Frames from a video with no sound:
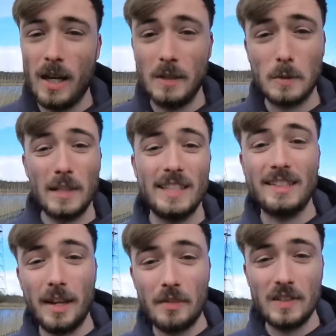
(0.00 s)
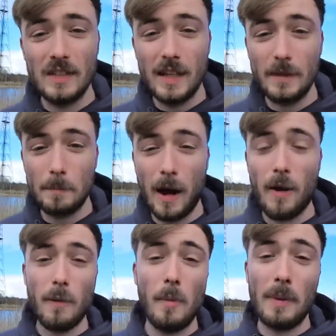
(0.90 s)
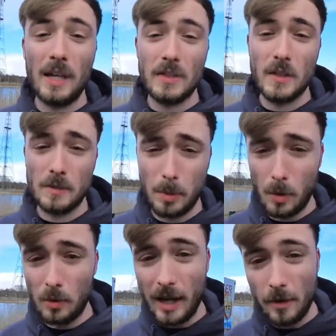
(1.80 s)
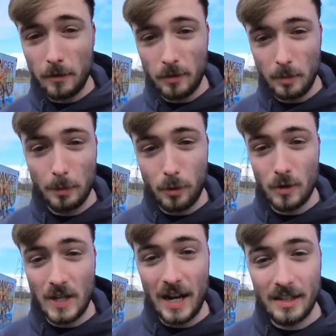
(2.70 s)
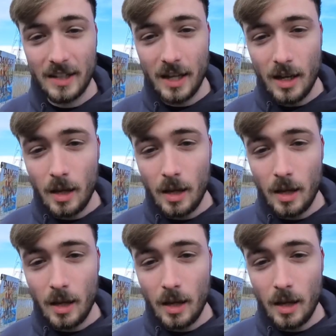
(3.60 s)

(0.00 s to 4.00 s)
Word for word: In 2017, Paramount Pictures pulled out from the project,